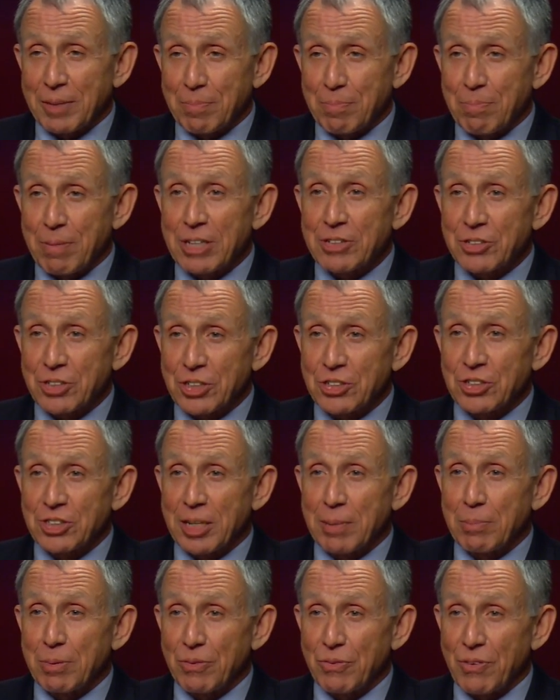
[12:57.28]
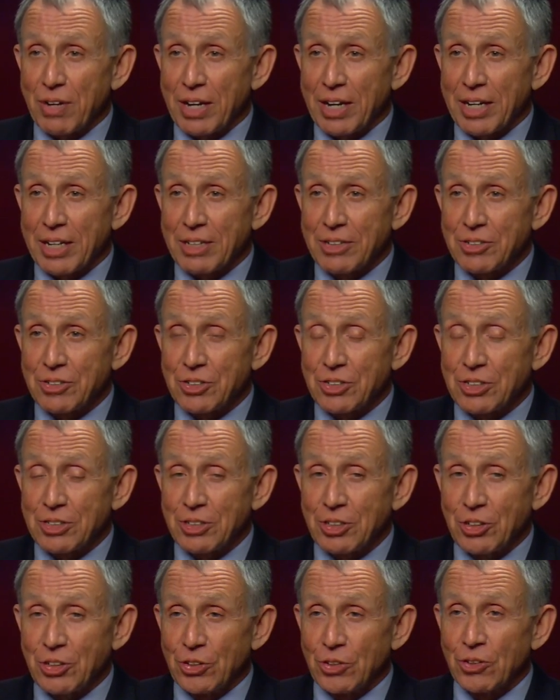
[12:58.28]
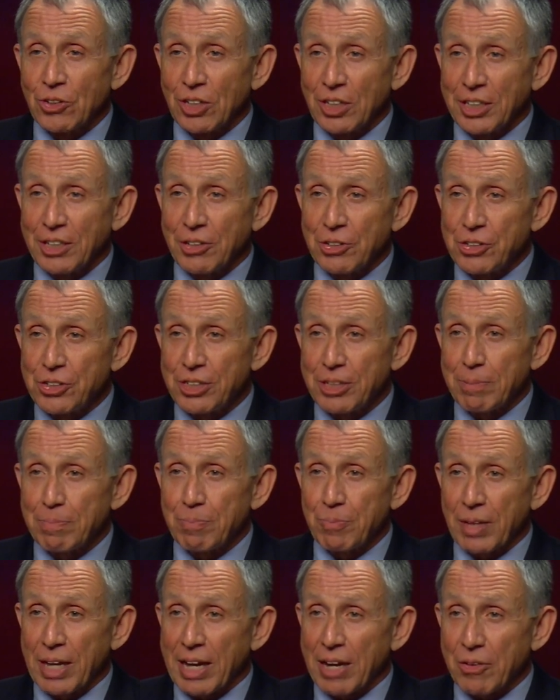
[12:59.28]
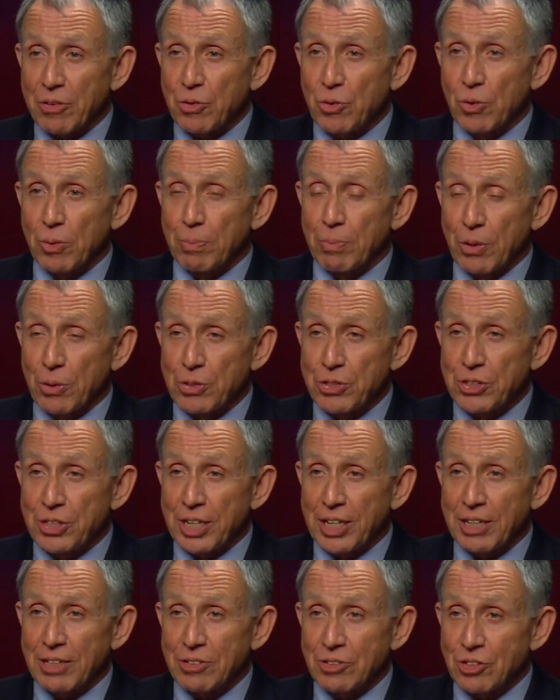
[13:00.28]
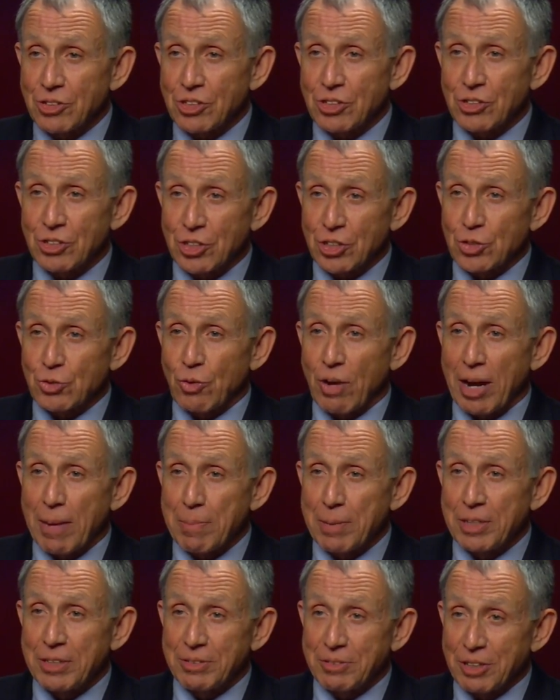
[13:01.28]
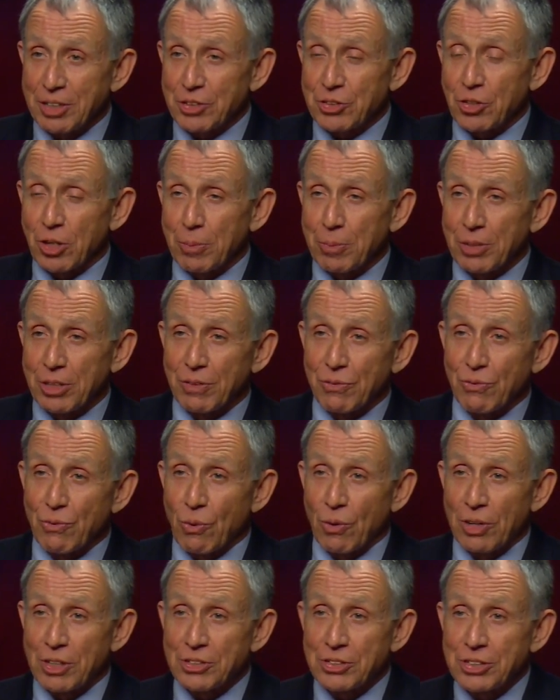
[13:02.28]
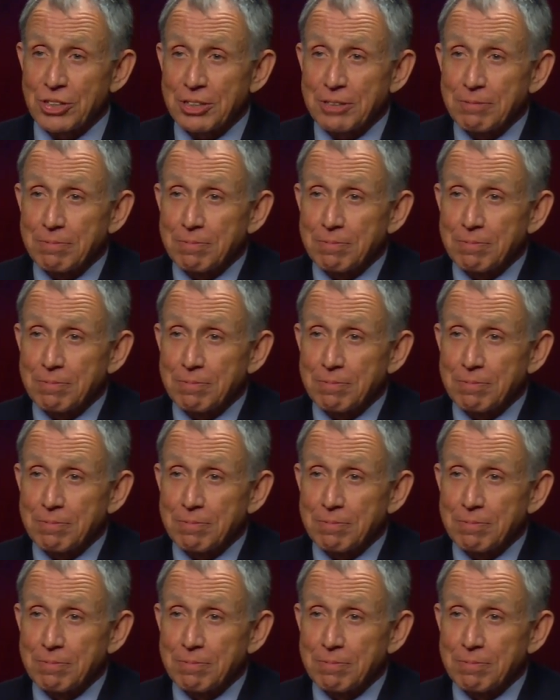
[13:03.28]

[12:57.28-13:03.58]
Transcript: that best exemplifies your leadership, how you approach things. Just describe it, interpret it for us.